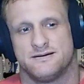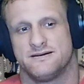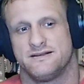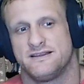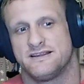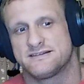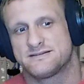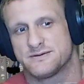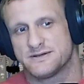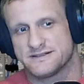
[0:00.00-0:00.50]

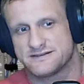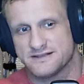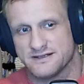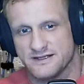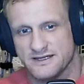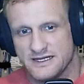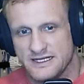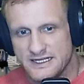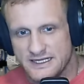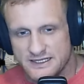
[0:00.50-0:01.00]
This one's a
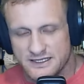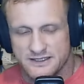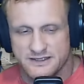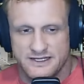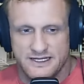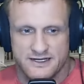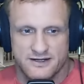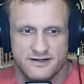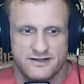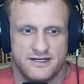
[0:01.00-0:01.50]
little
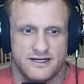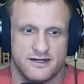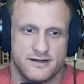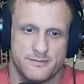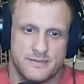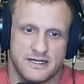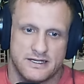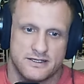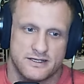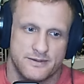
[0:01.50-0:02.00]
near and dear to
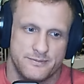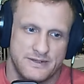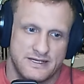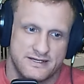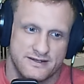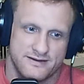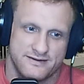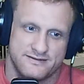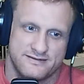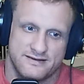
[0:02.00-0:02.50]
my heart
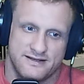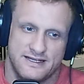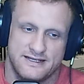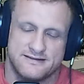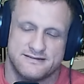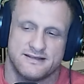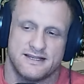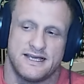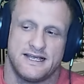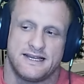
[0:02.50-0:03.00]
because
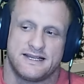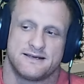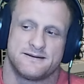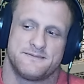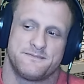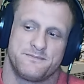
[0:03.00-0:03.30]
it's like